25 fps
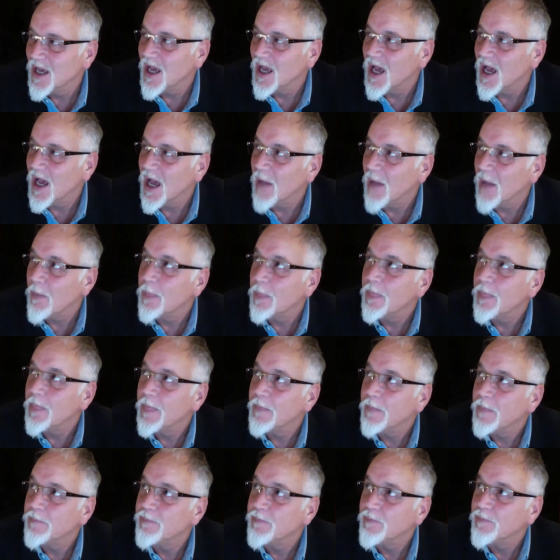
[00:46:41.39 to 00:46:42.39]

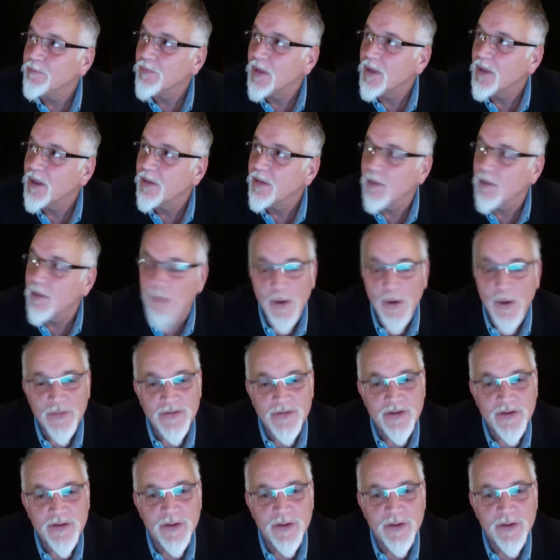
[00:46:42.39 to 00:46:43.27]
the person